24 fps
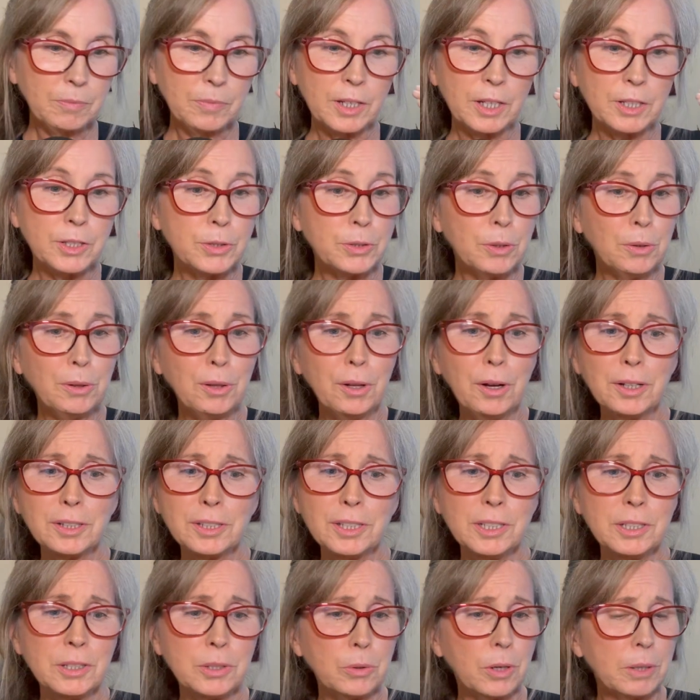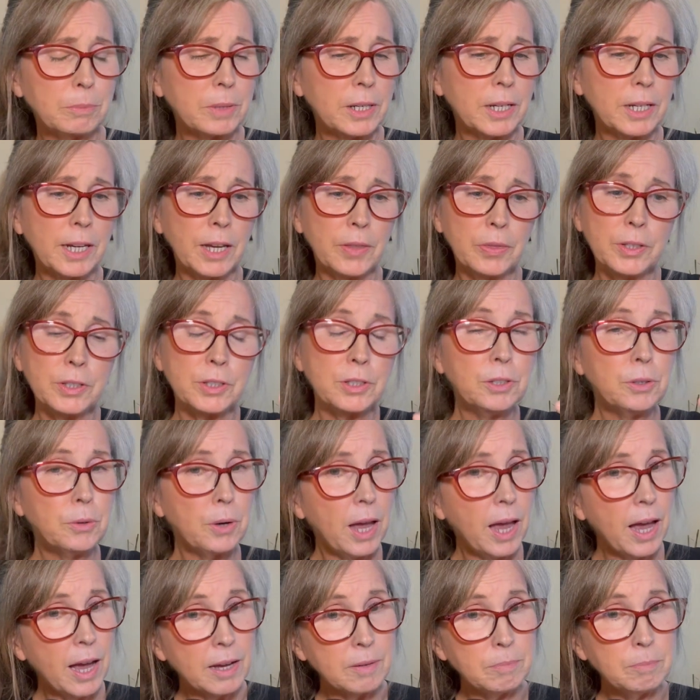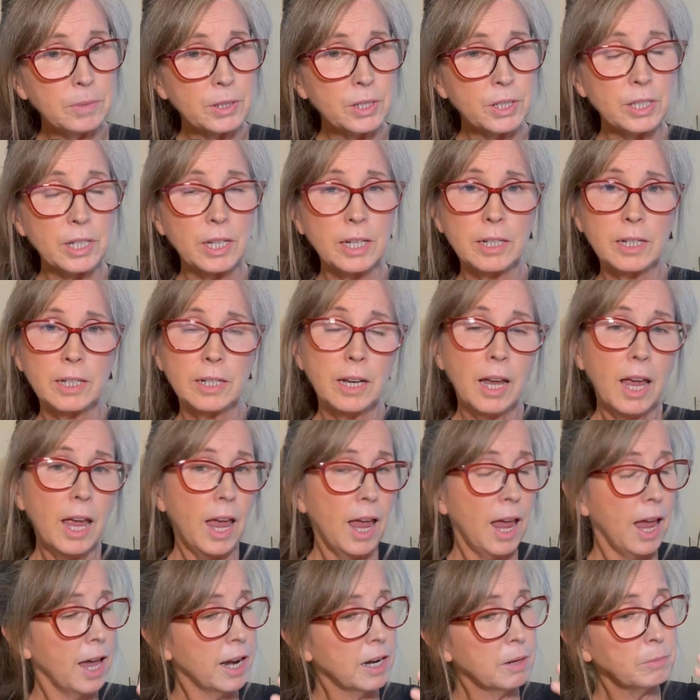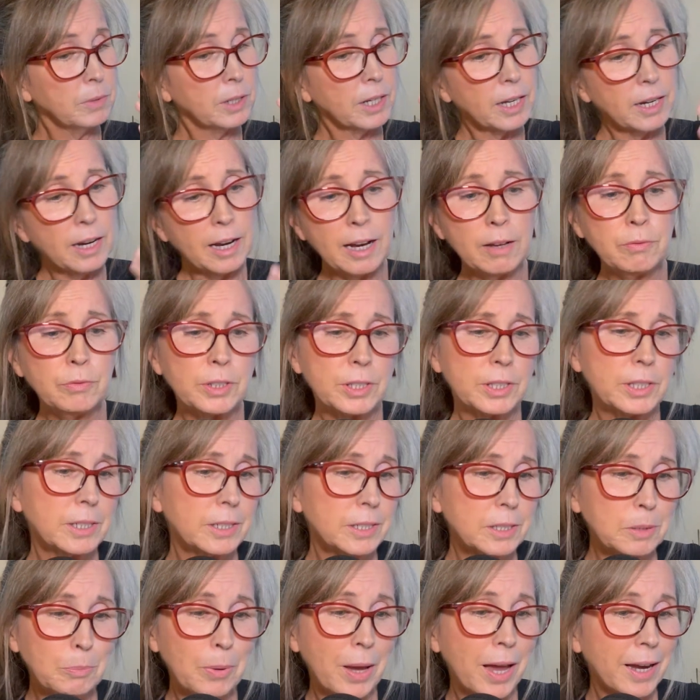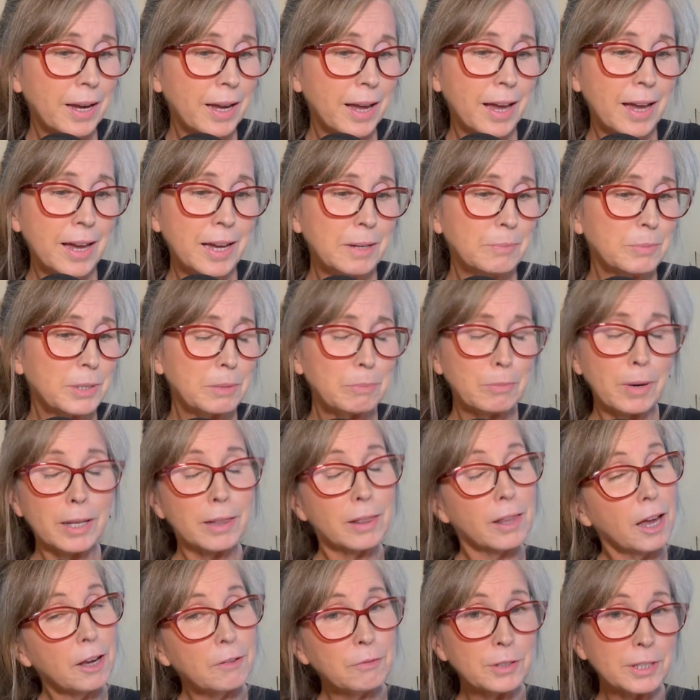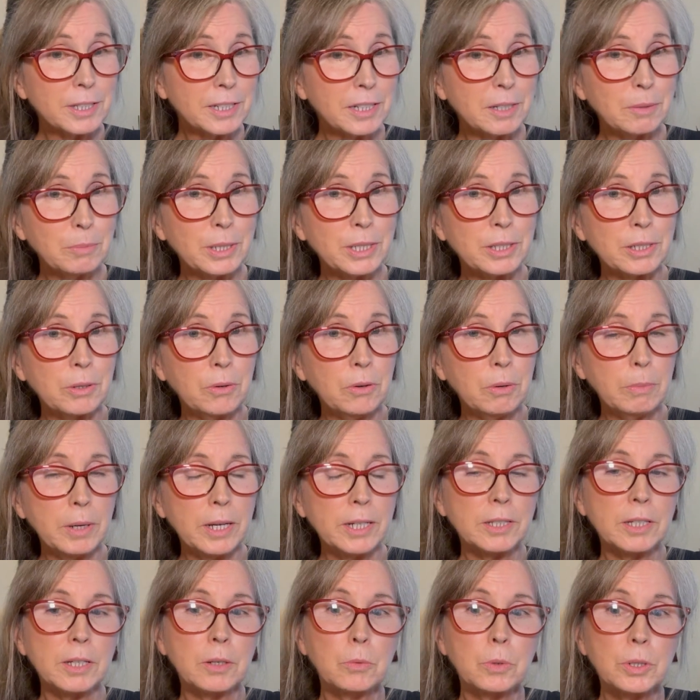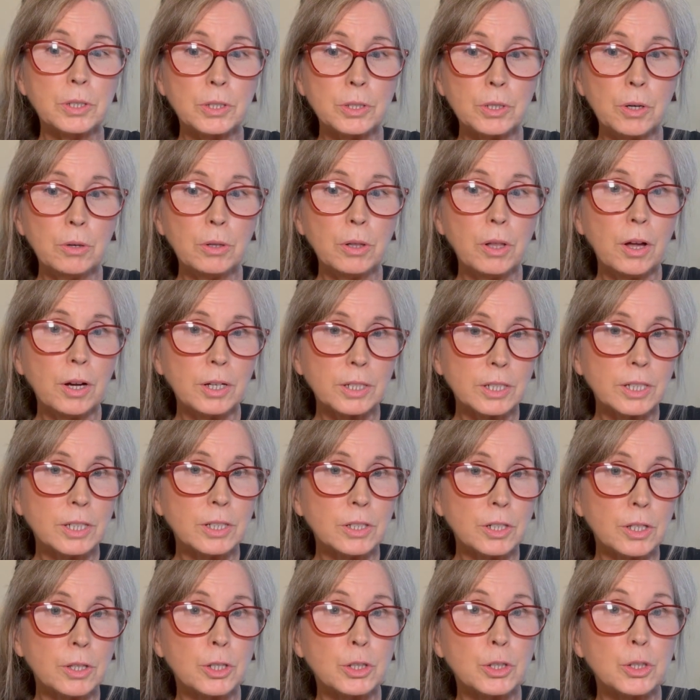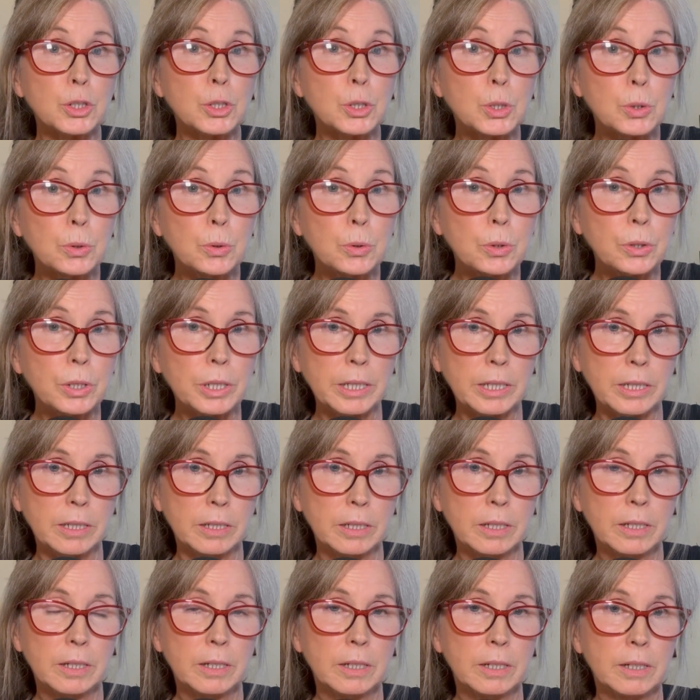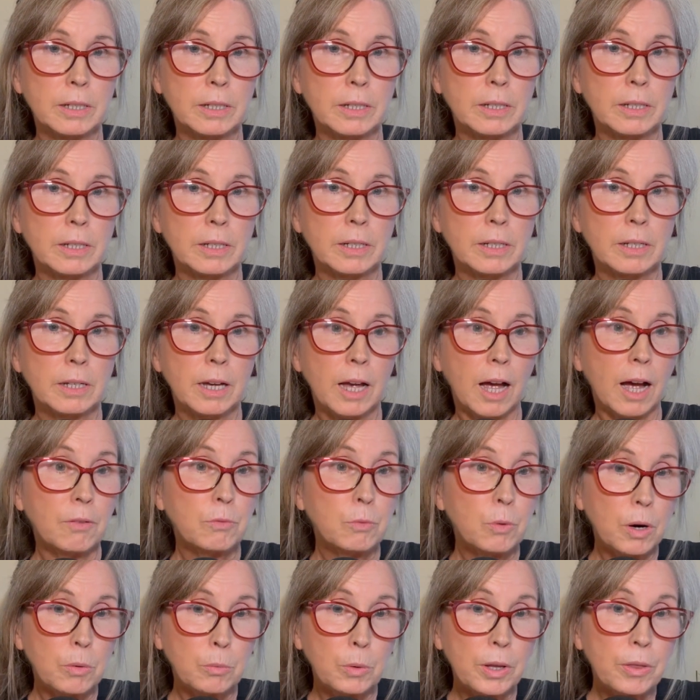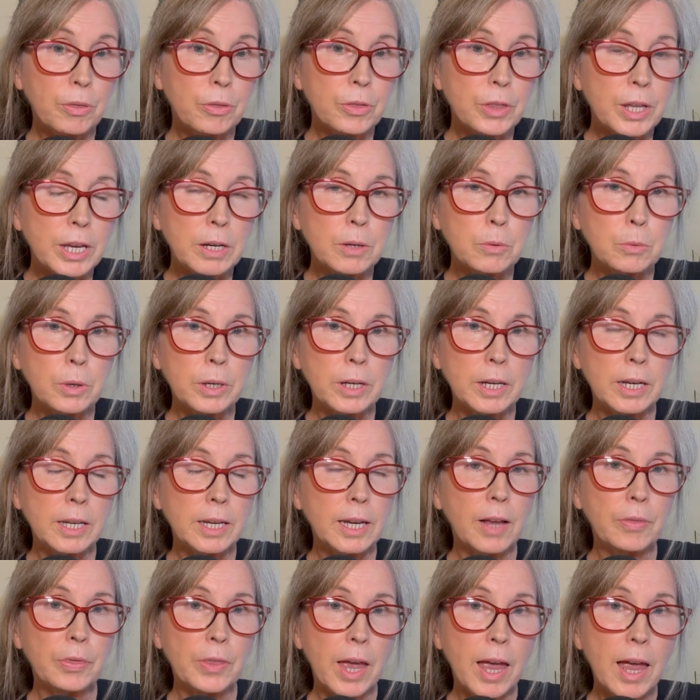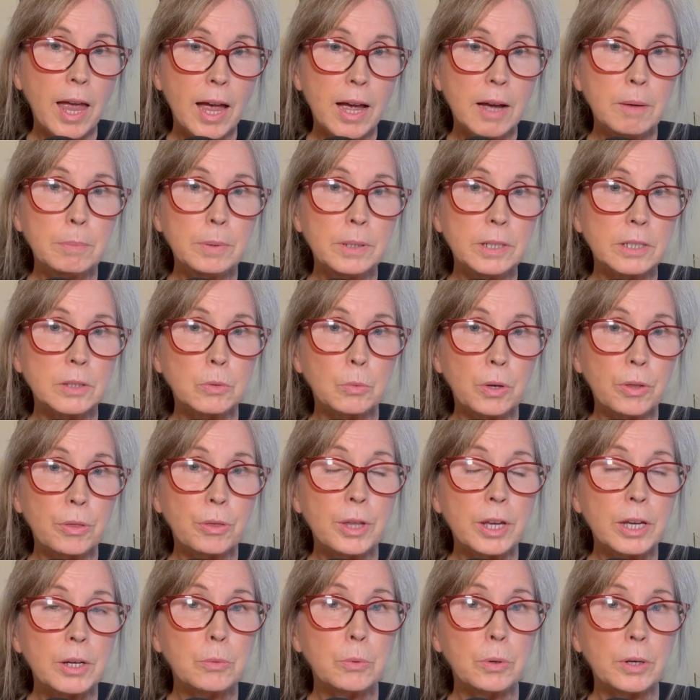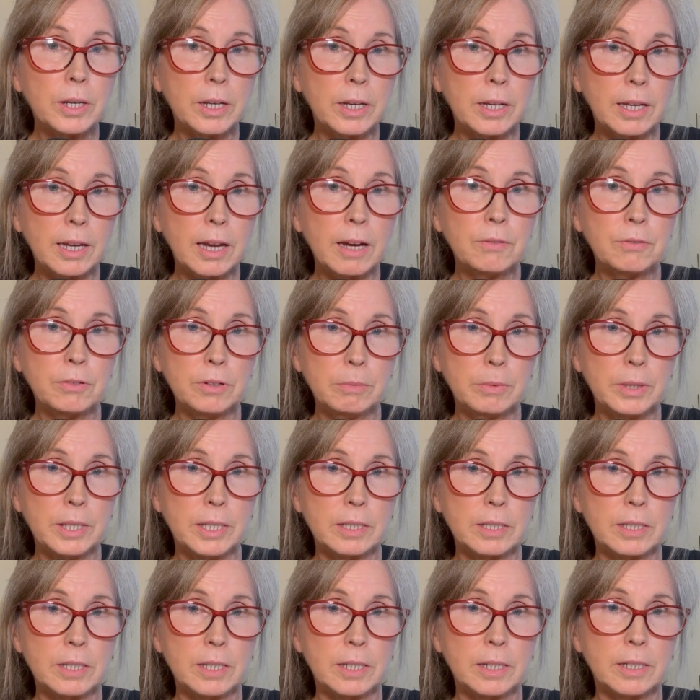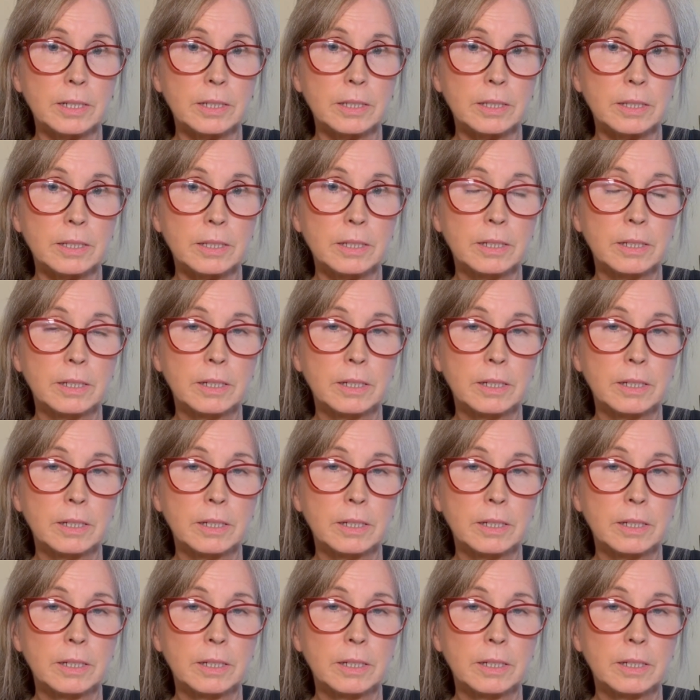so locked into, I'm going to get this new ab machine, and I'm going to have the 6-pack abs, and my life is going to be so amazing. We're so locked into the story of what we think we're going to get, the happiness we think we're going to get from these things.